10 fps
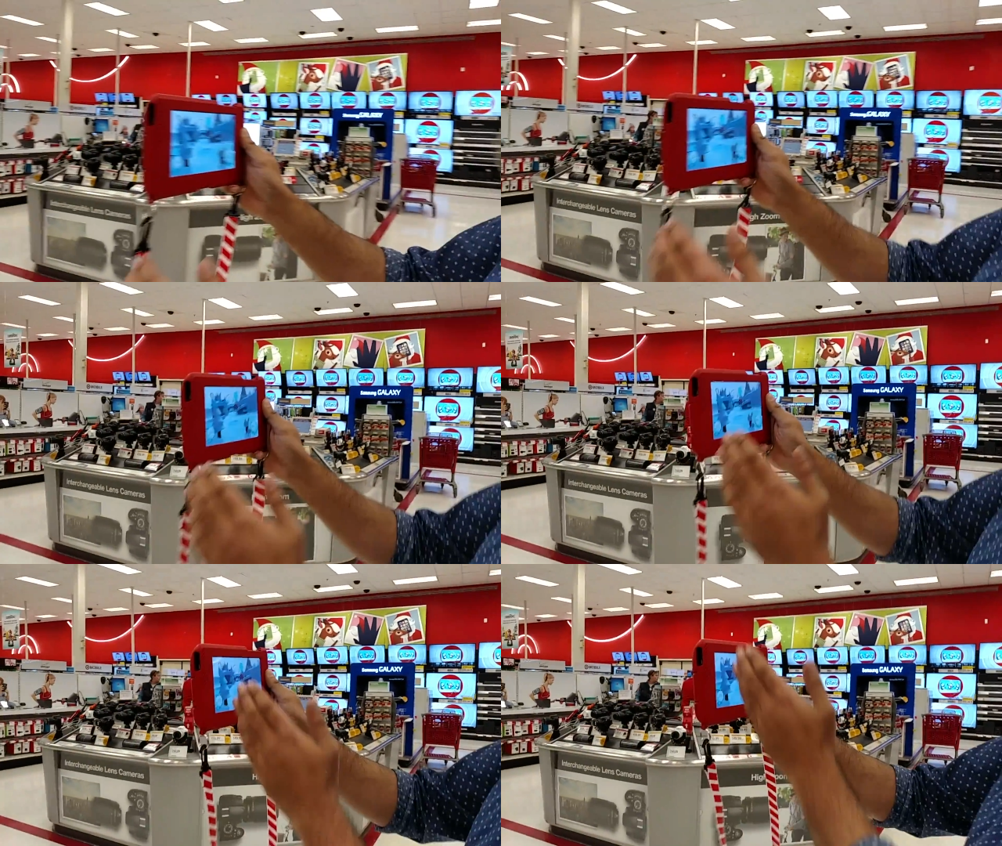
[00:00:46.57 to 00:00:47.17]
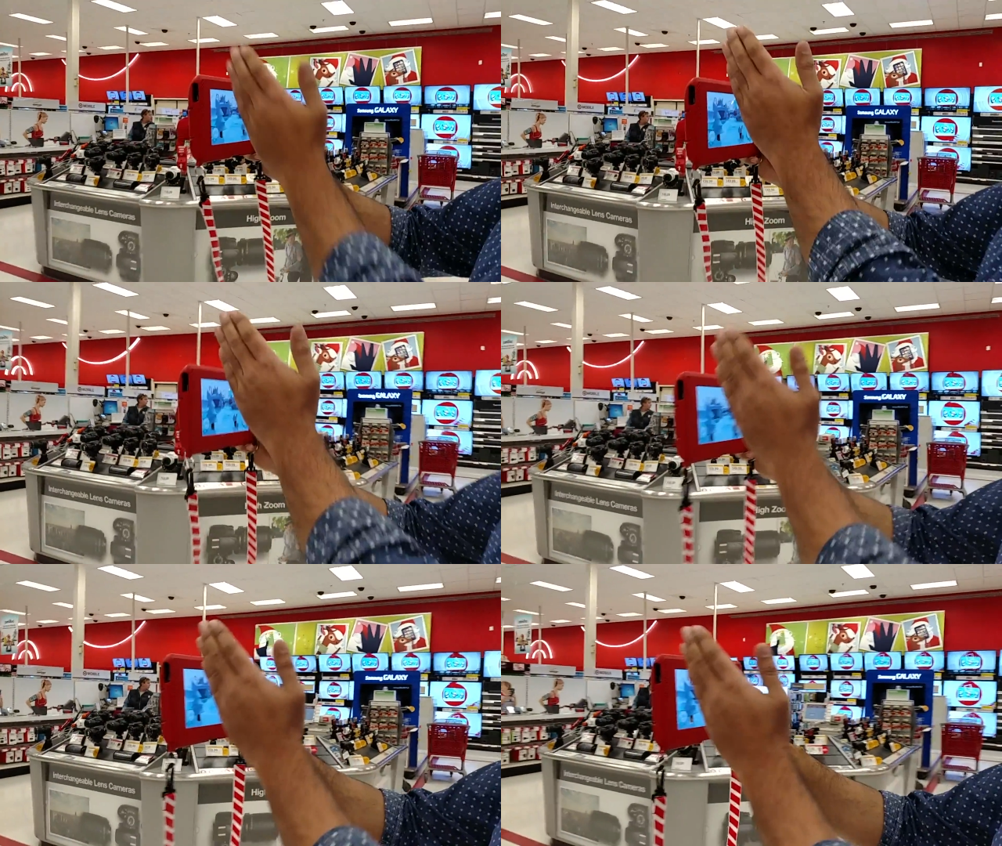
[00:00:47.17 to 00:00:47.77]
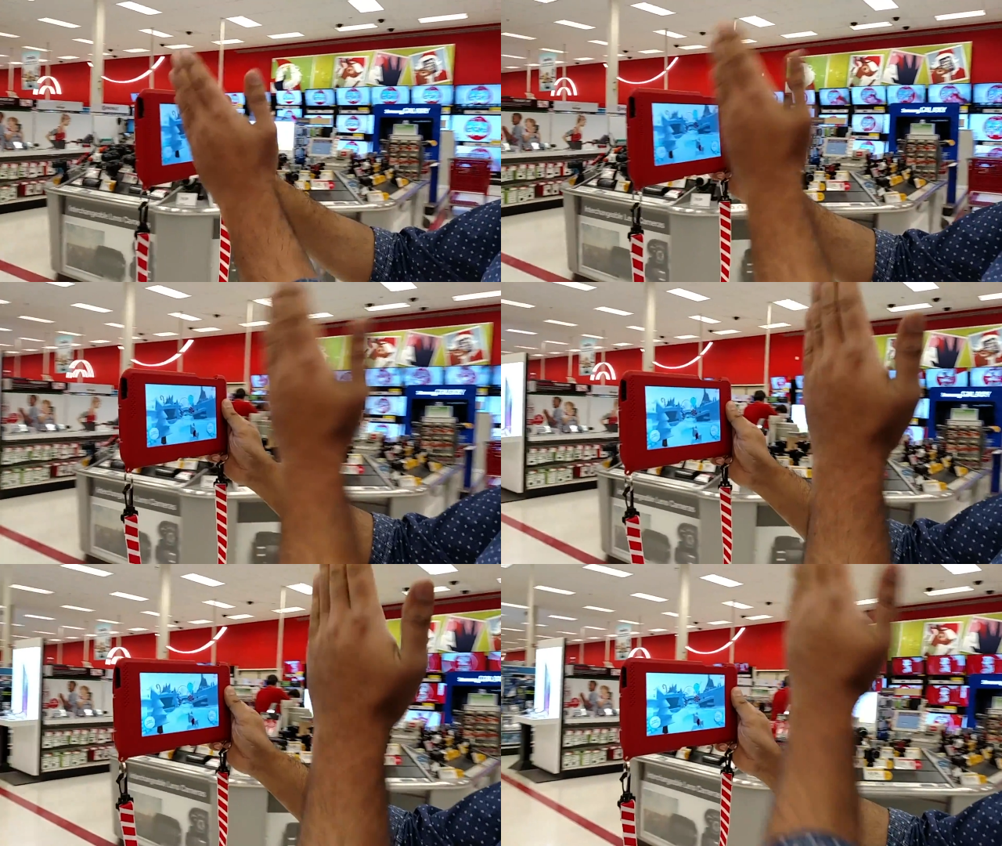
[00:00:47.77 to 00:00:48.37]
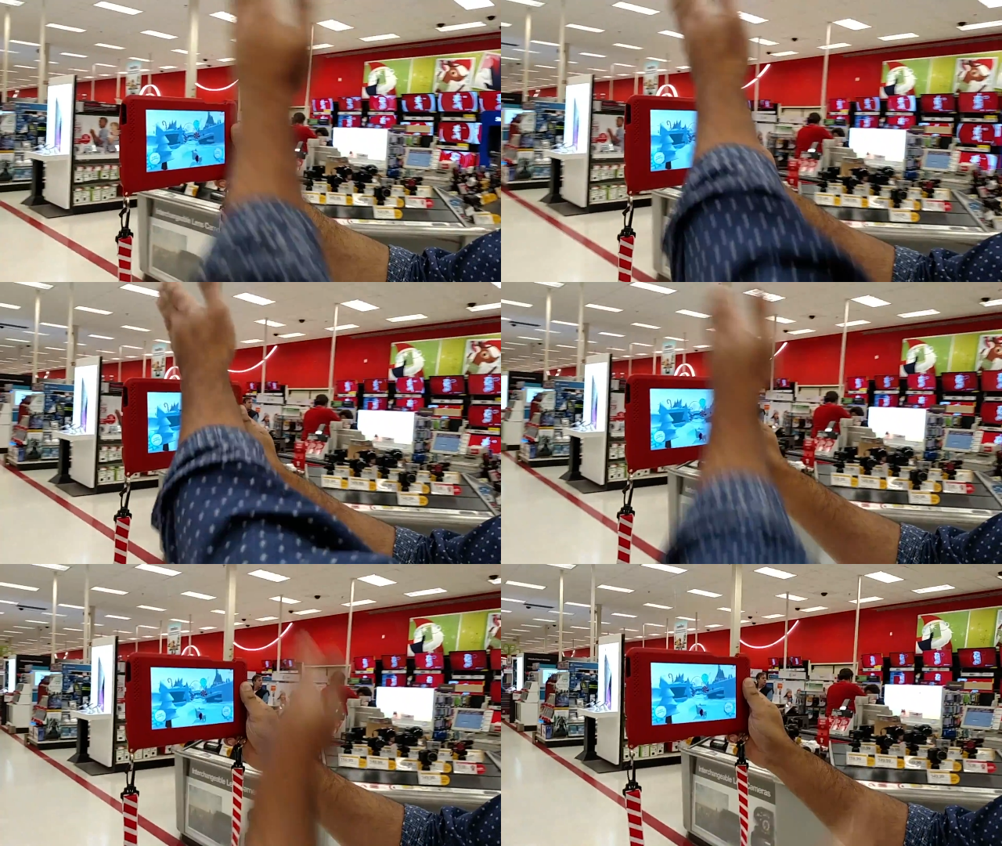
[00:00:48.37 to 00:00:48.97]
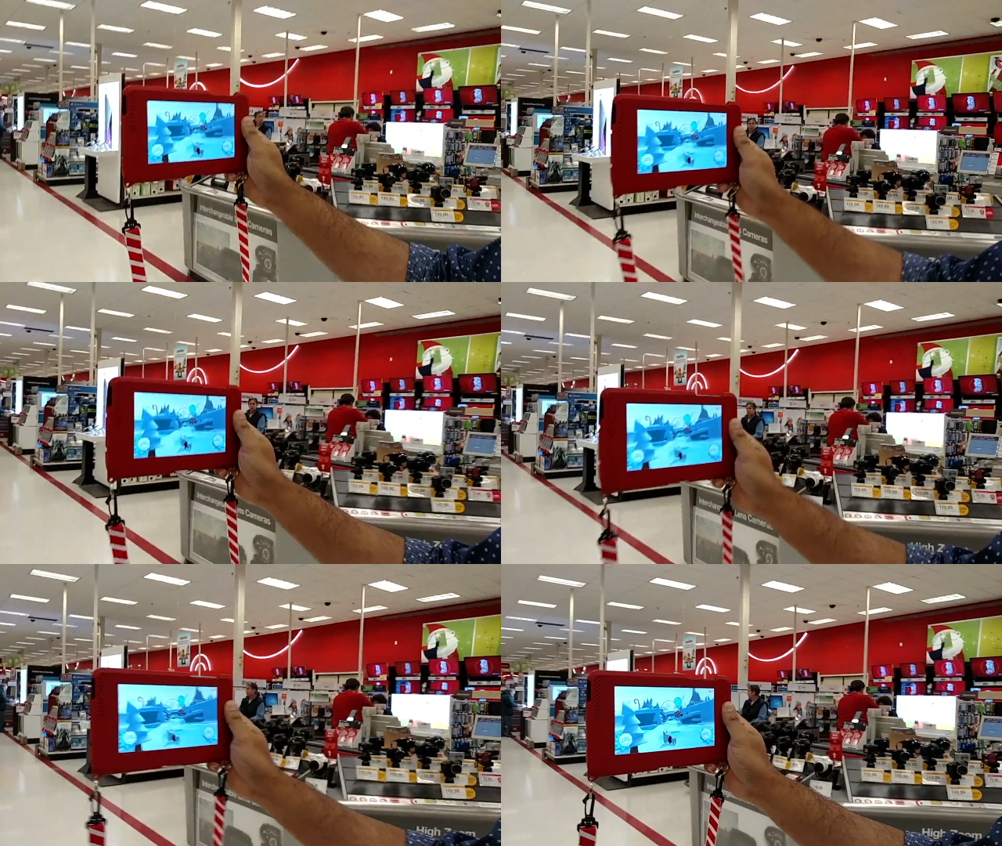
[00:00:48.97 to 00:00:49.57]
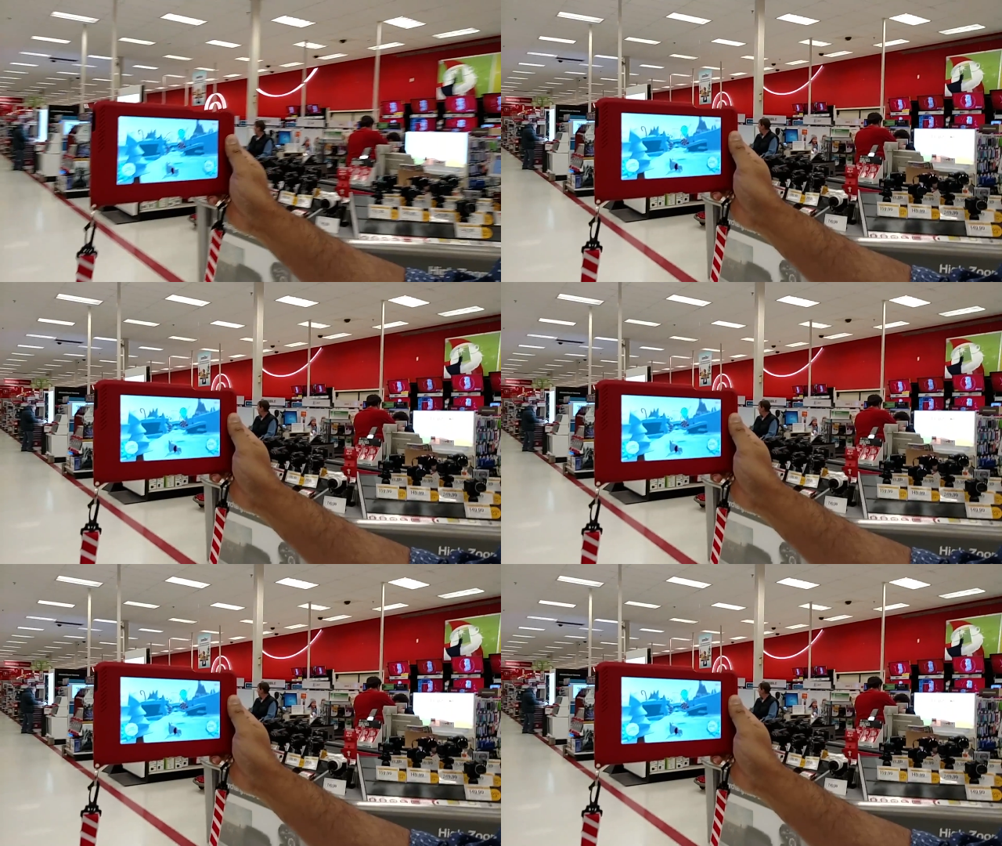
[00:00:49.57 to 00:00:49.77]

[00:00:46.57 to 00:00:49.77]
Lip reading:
Nobody's mouth can be seen.